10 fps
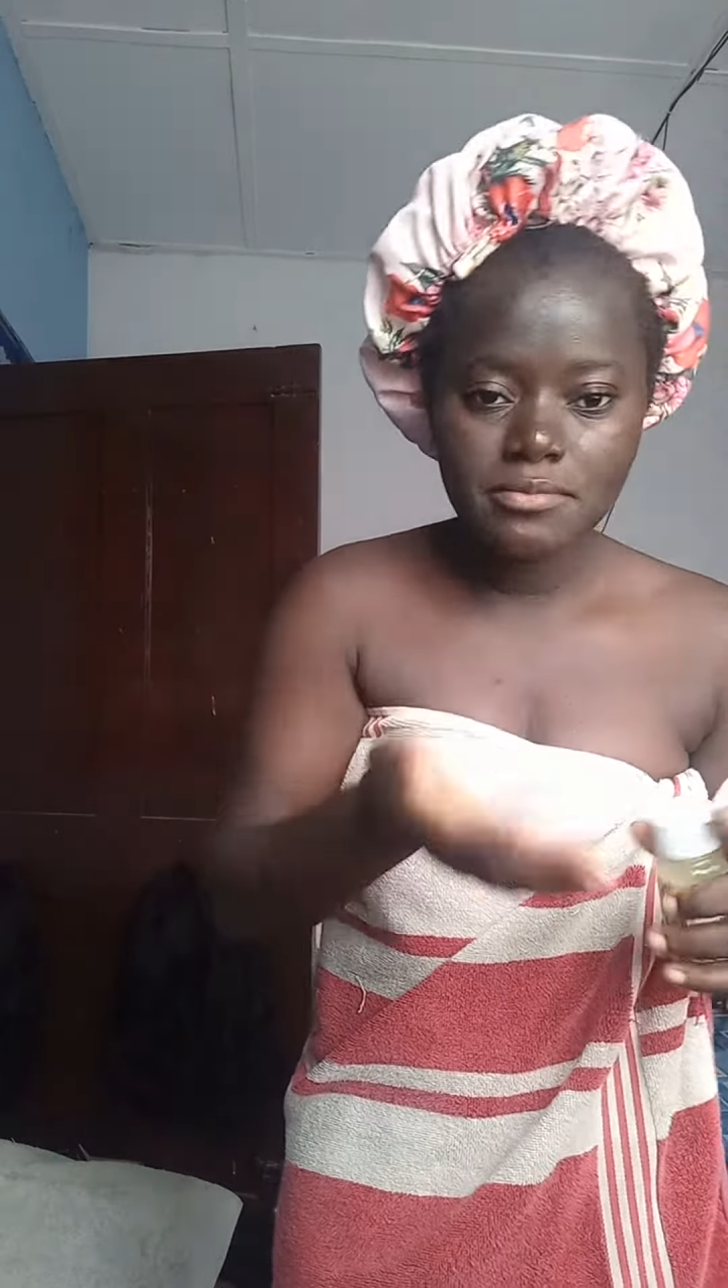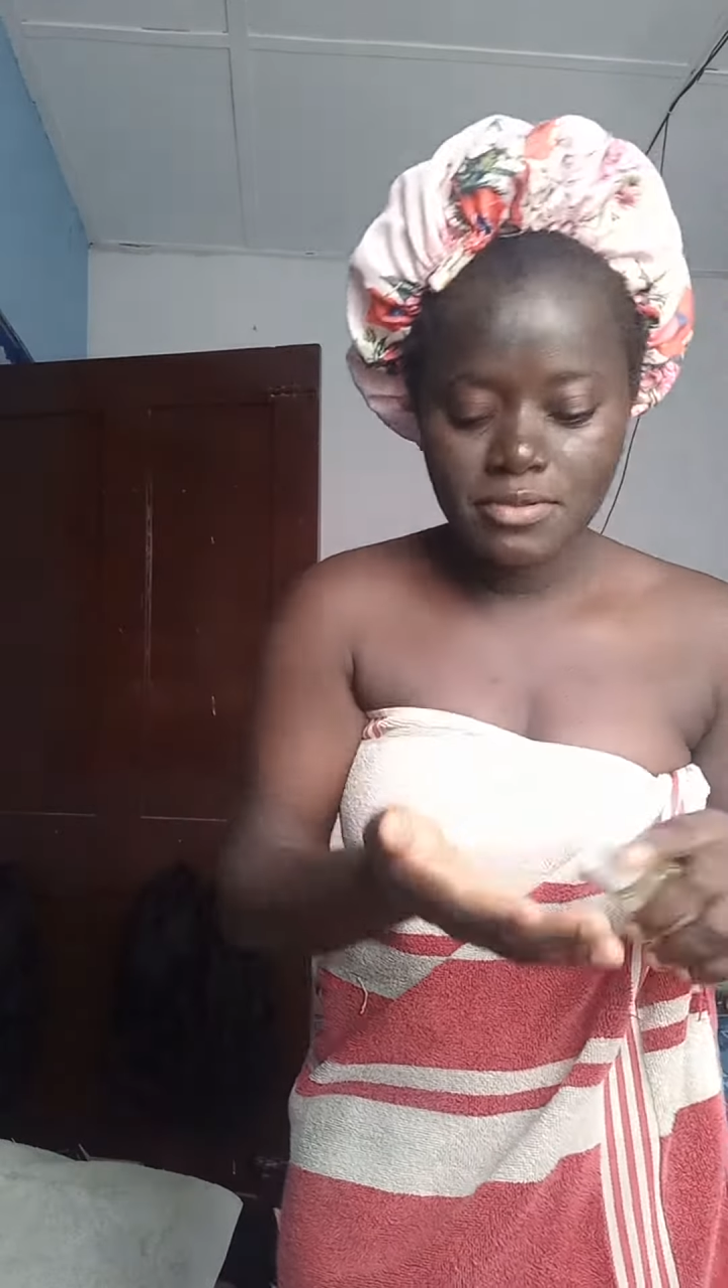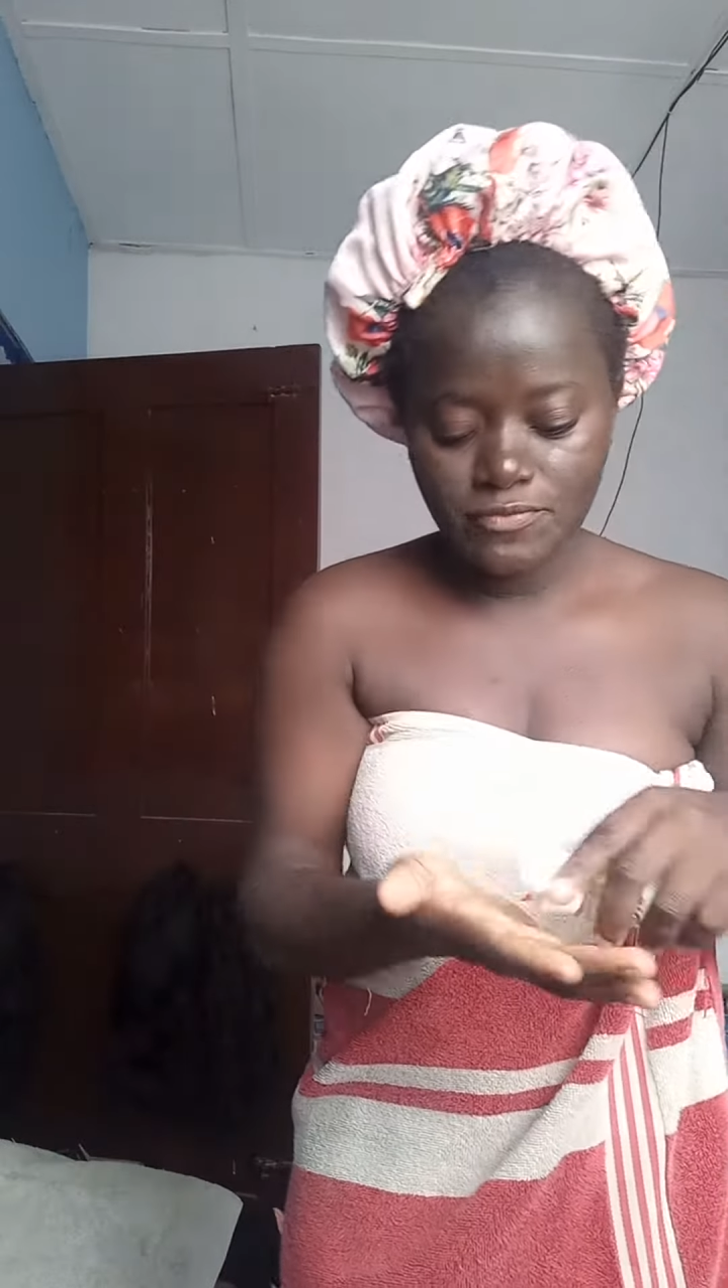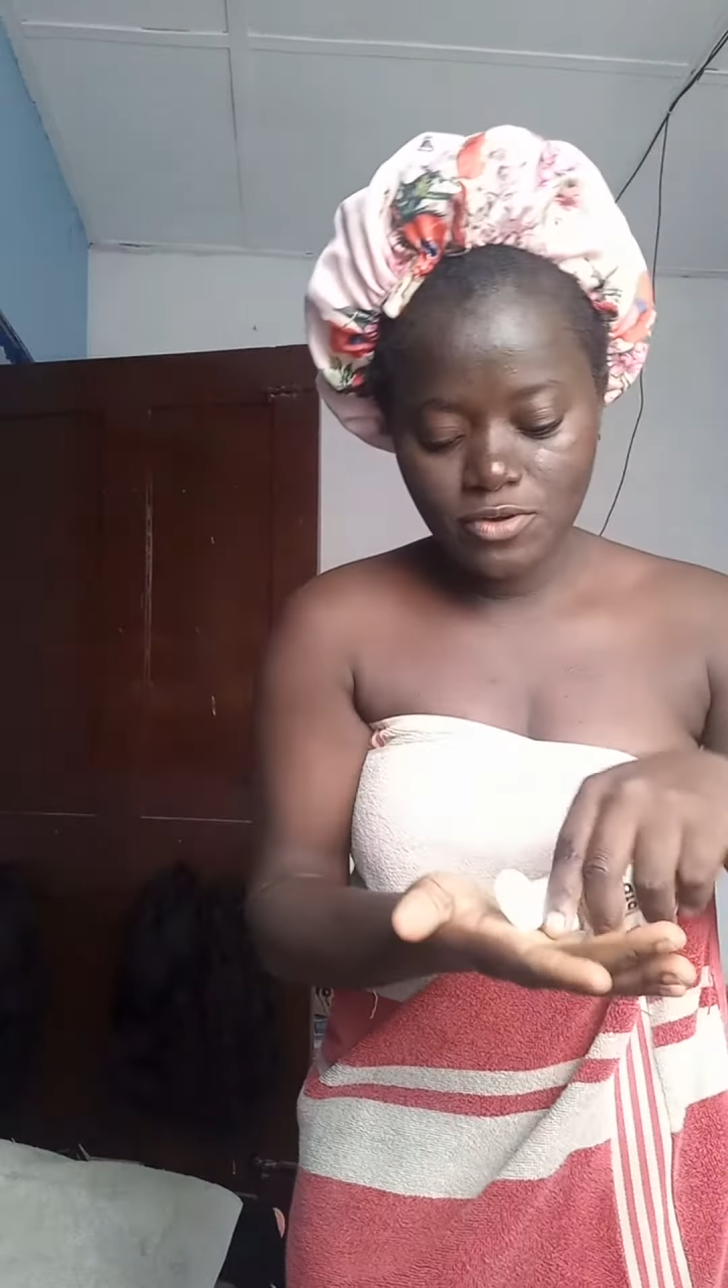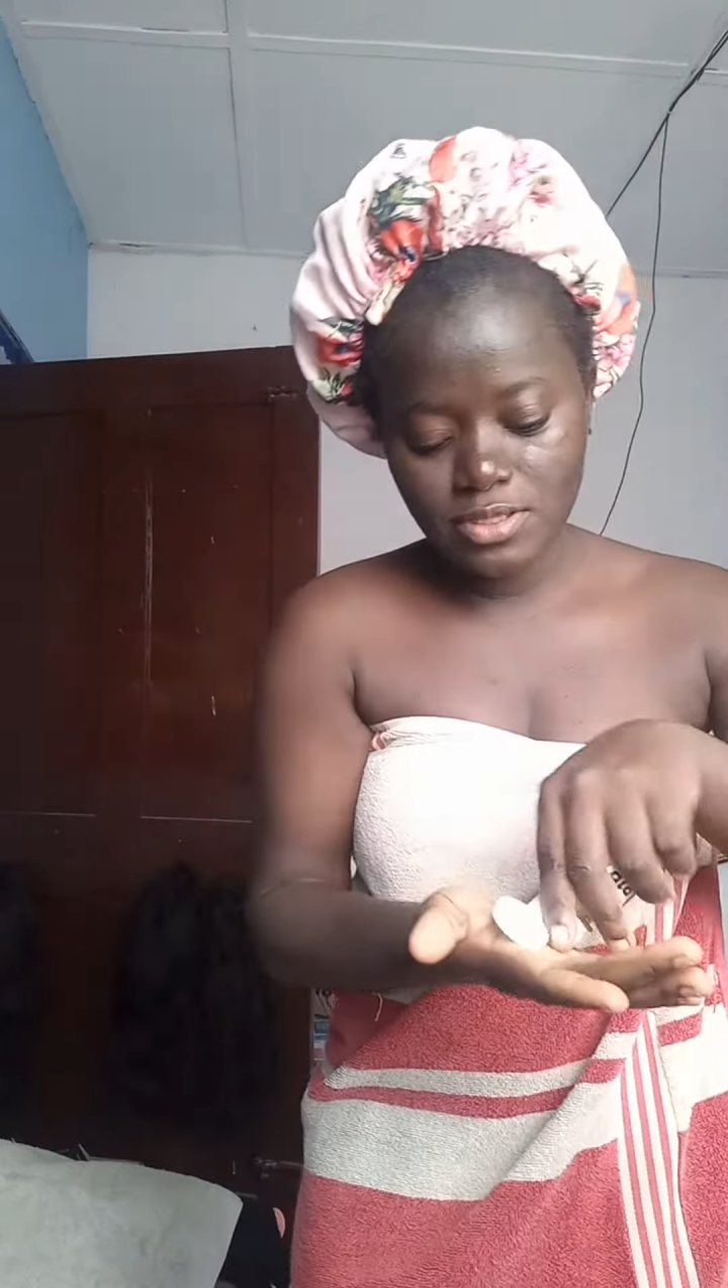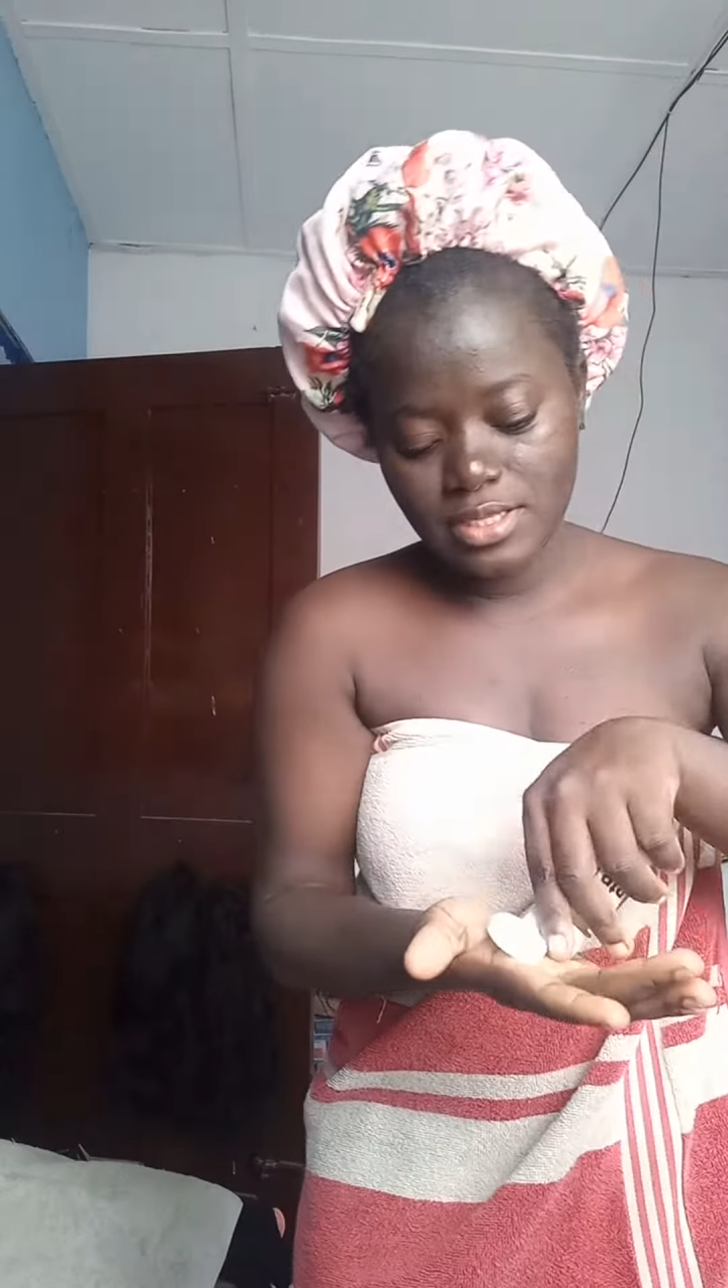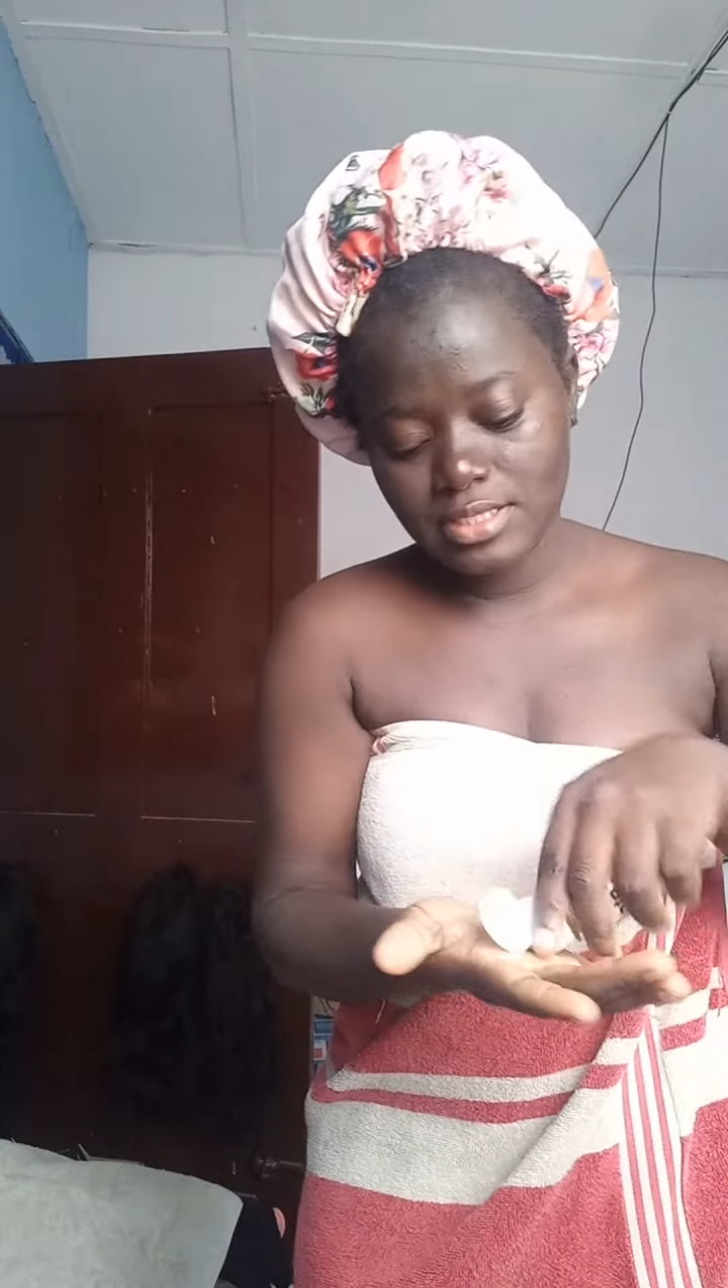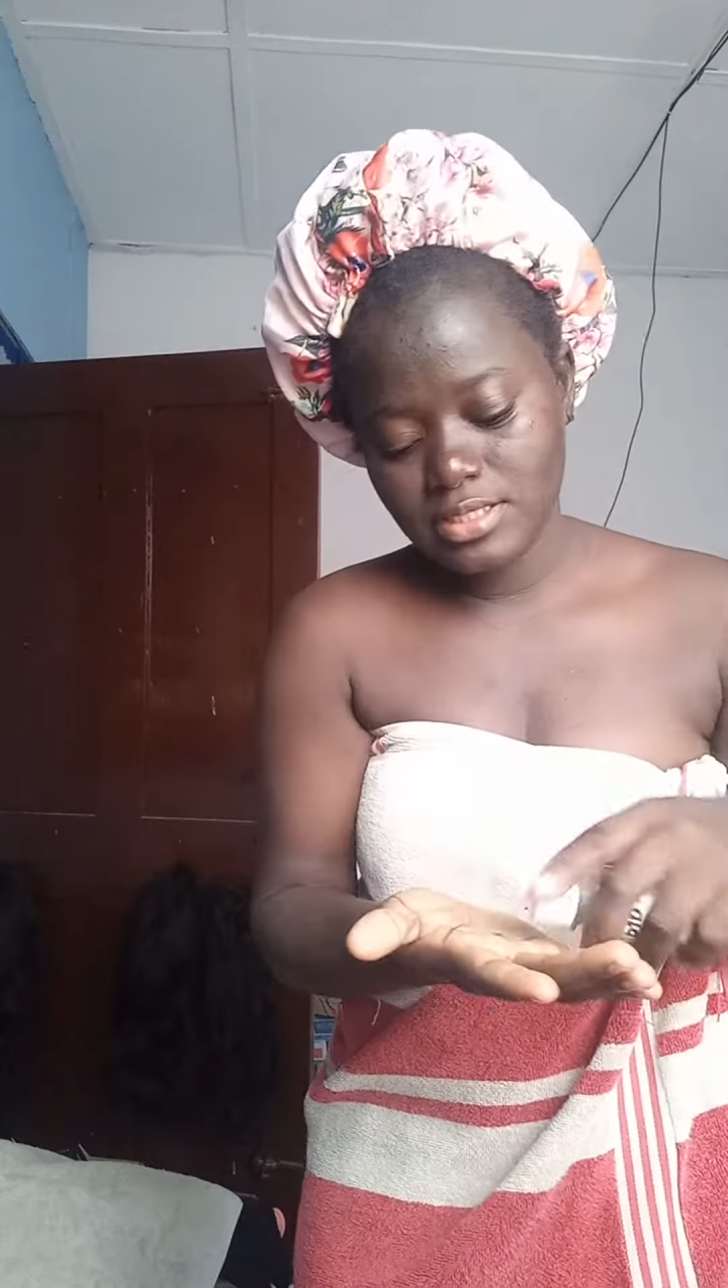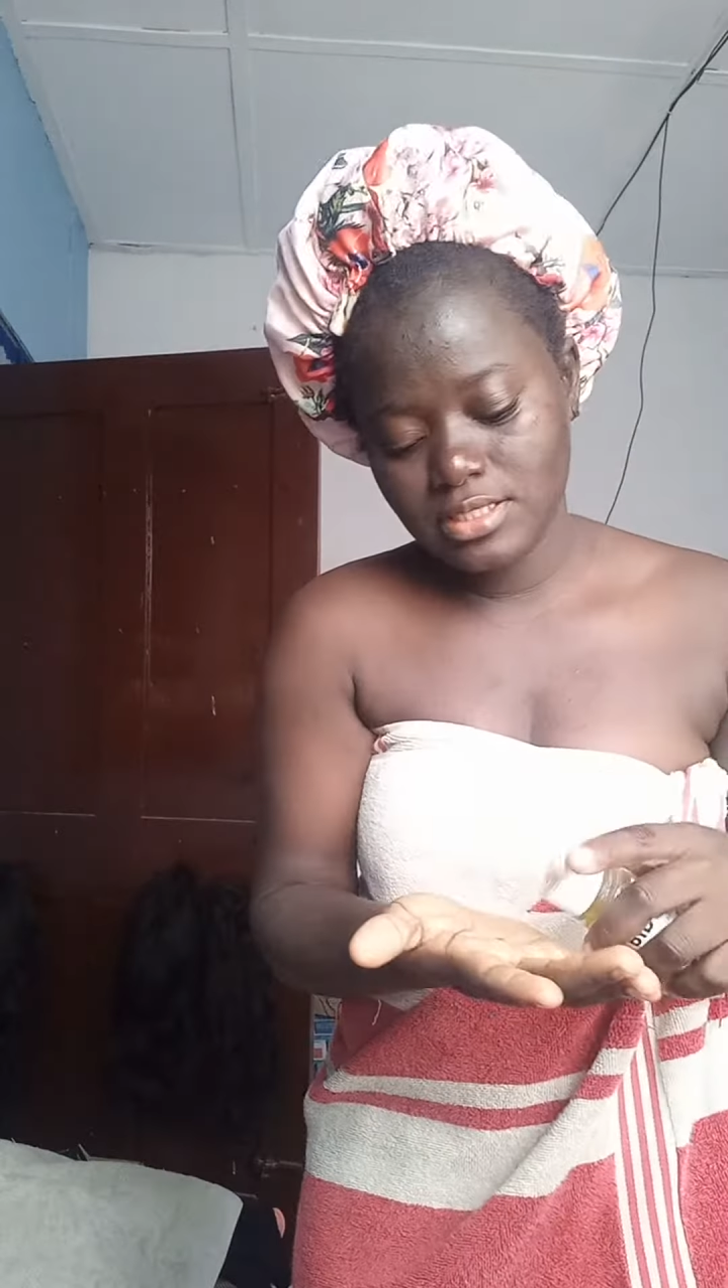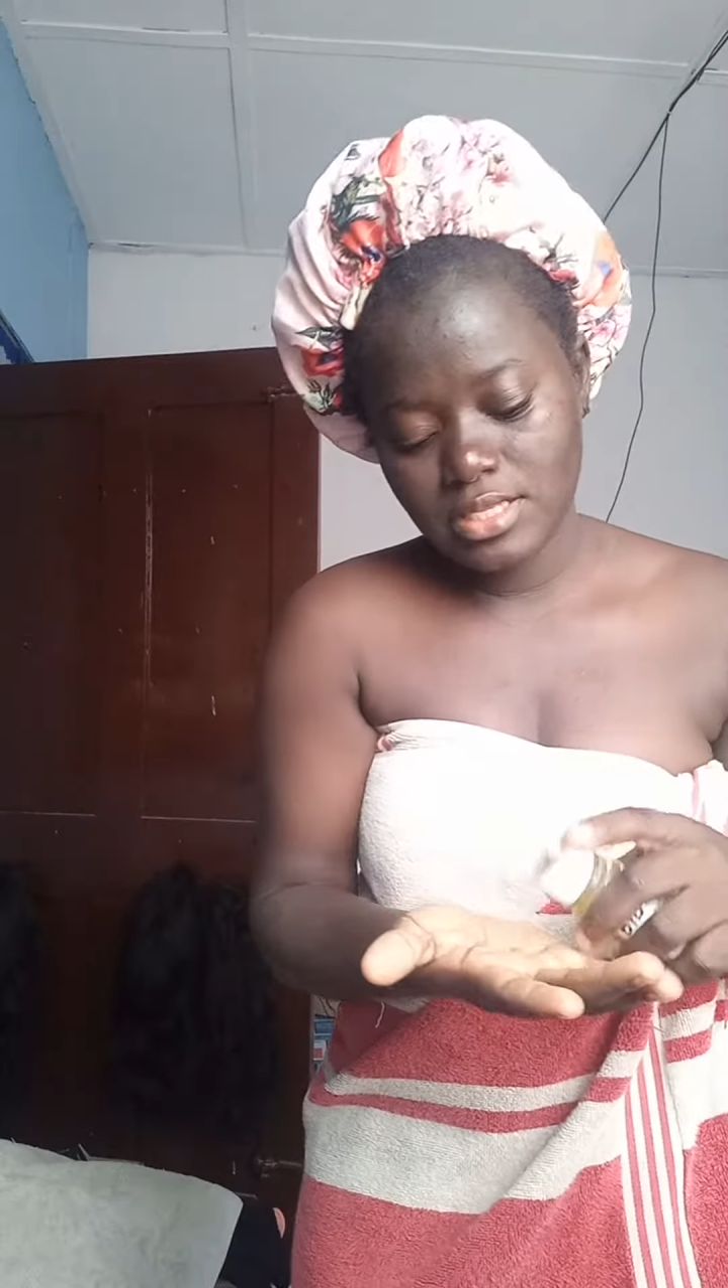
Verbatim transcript: before that